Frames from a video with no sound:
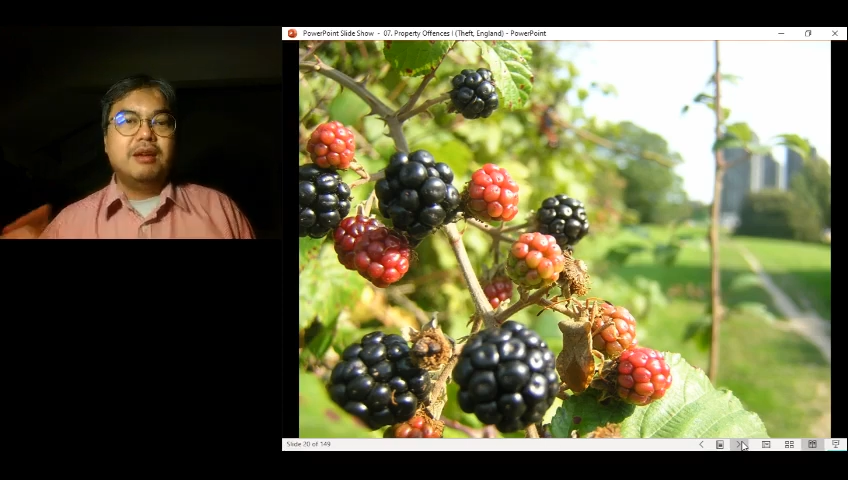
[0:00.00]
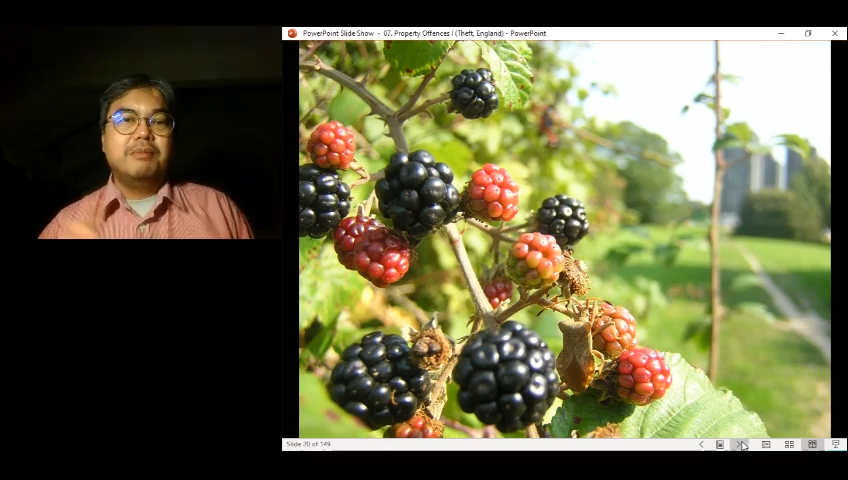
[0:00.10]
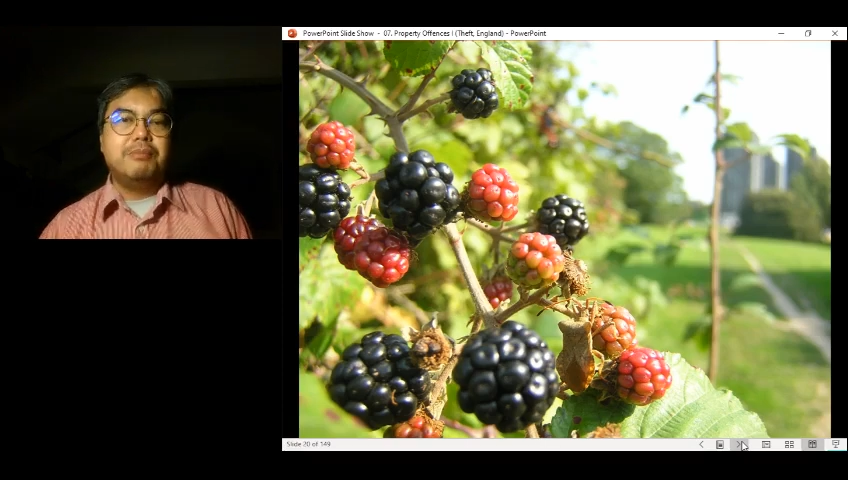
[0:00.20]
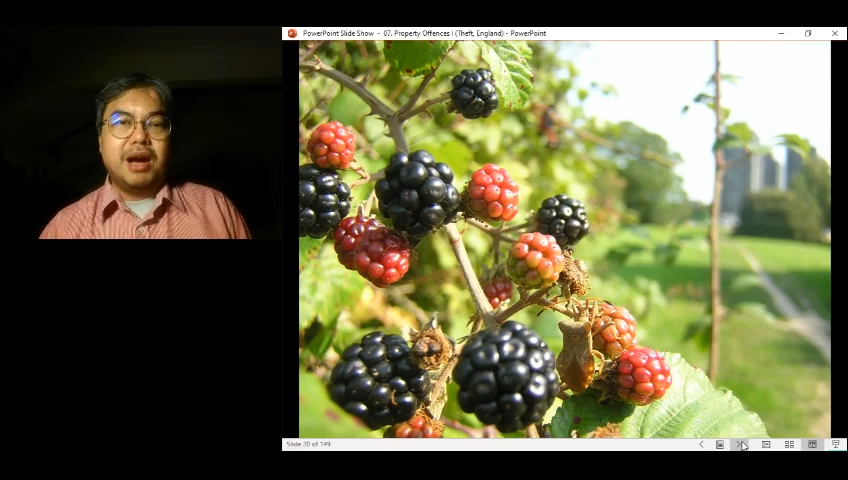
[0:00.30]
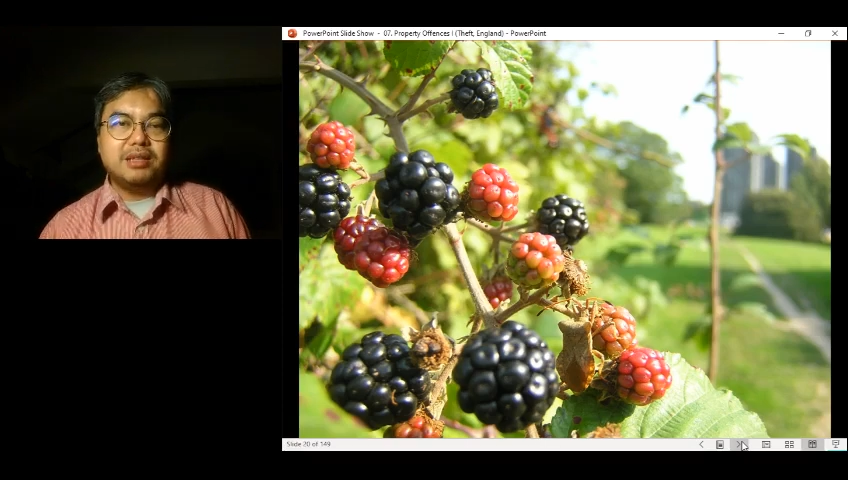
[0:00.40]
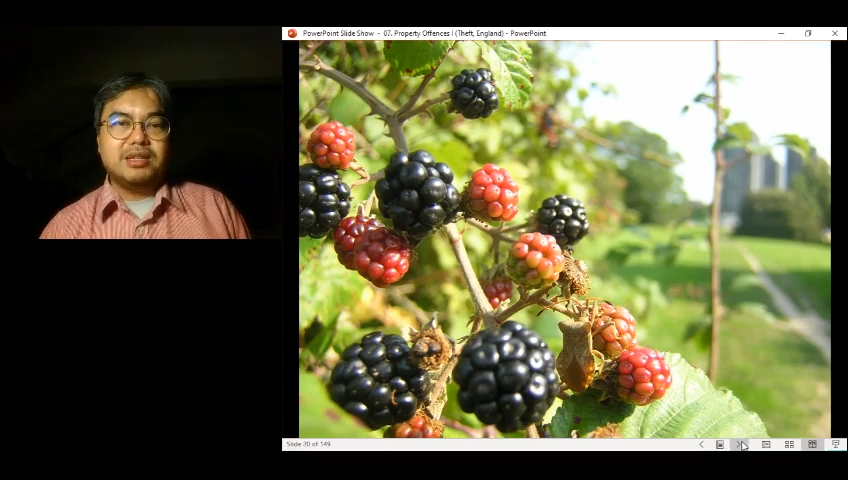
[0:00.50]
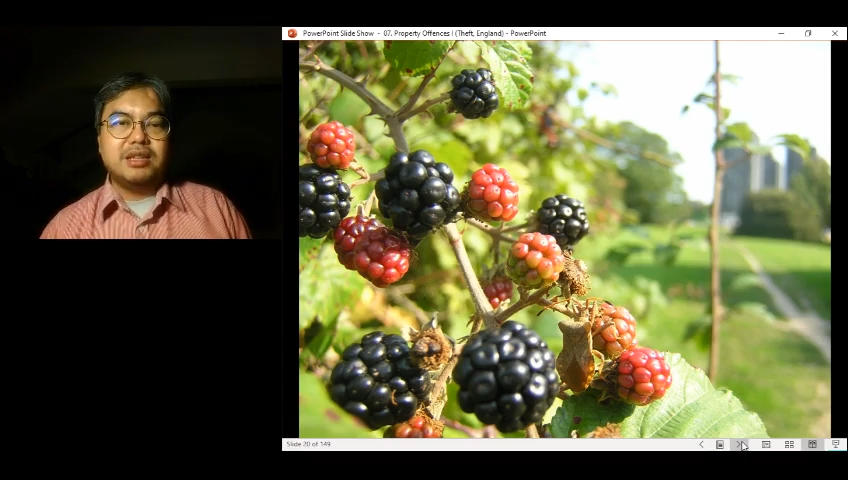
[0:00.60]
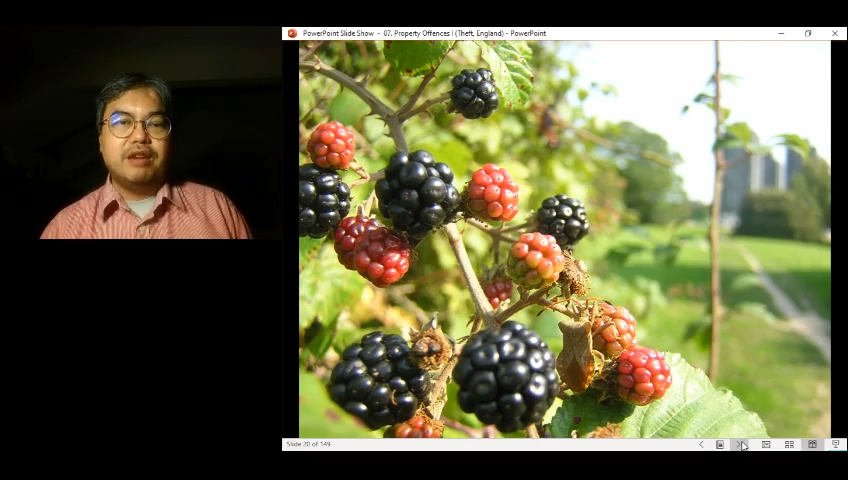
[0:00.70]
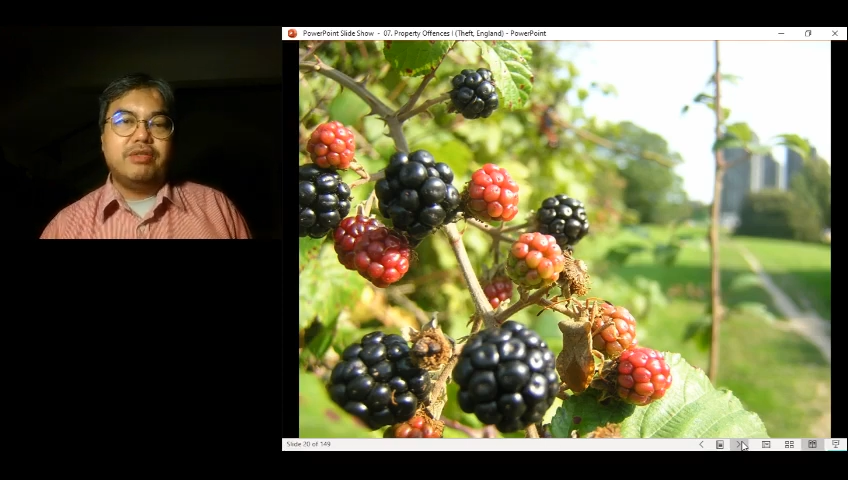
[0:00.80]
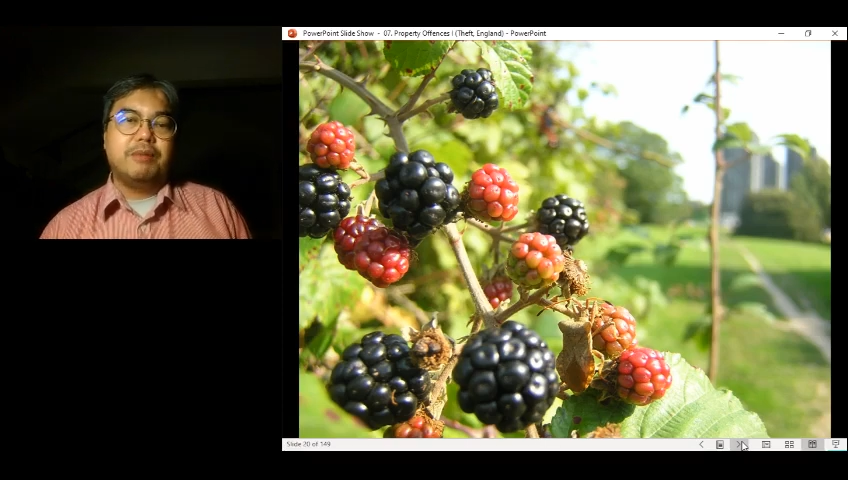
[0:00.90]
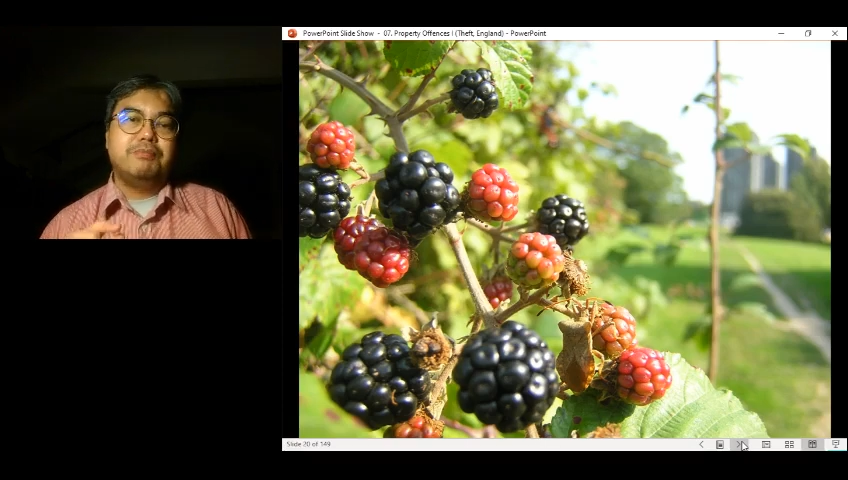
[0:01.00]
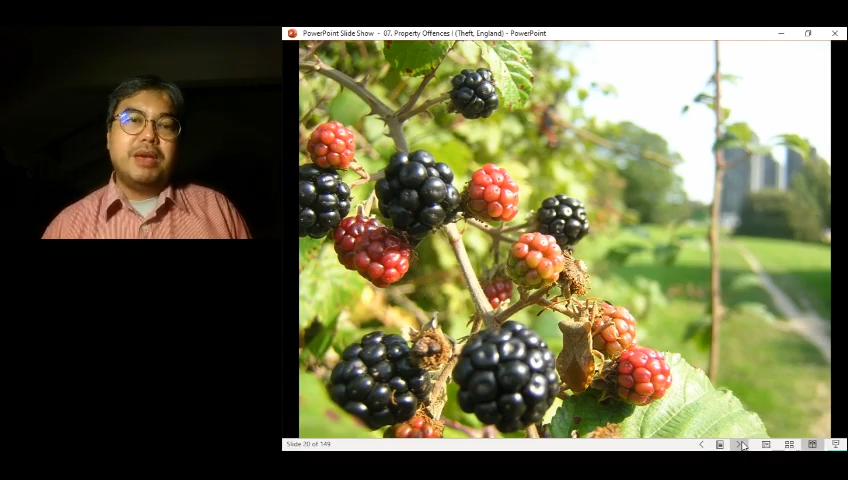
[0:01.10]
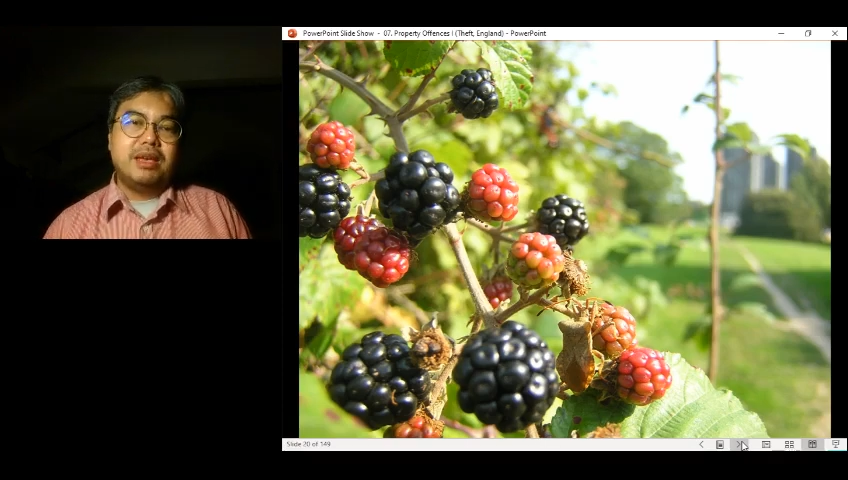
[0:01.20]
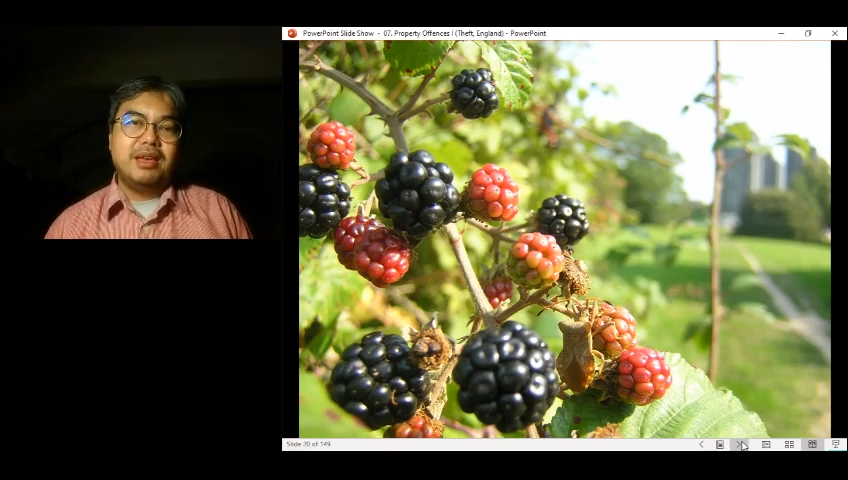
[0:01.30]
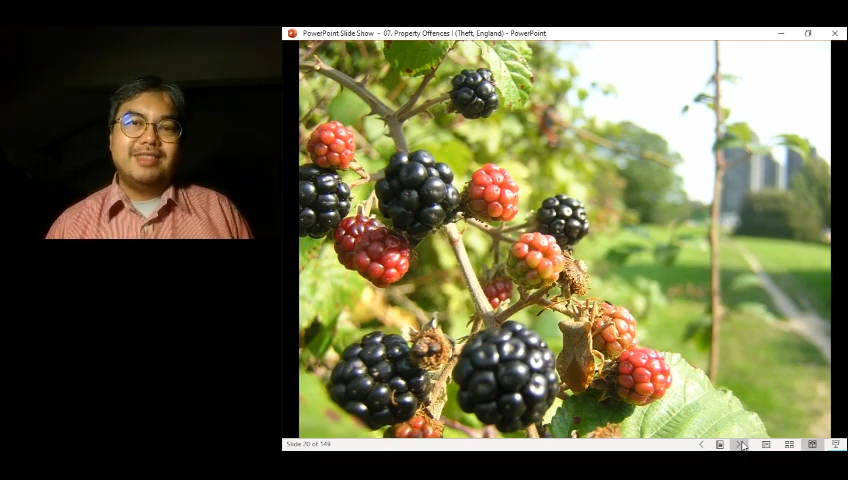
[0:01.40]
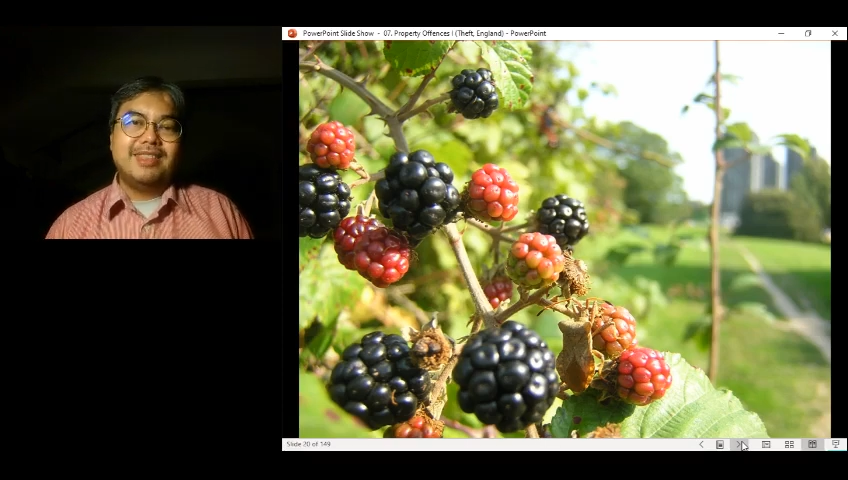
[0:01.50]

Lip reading: But if they pick it